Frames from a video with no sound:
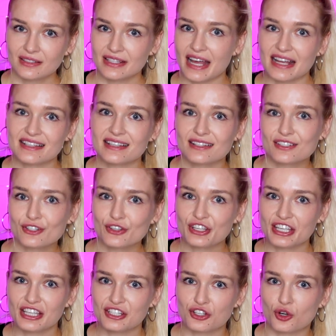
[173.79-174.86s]
NASA is
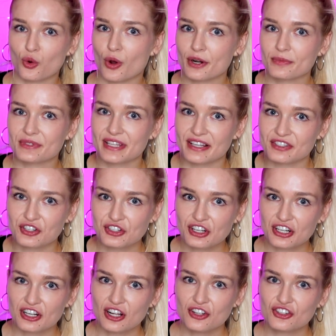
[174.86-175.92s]
looking into quantum sensor
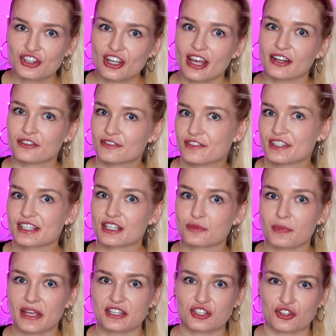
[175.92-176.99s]
technology and
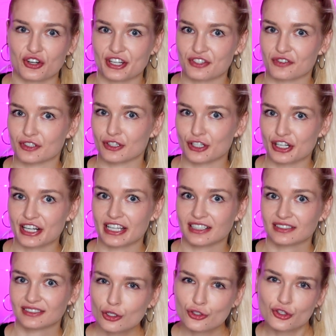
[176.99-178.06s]
physics-based transfer learning.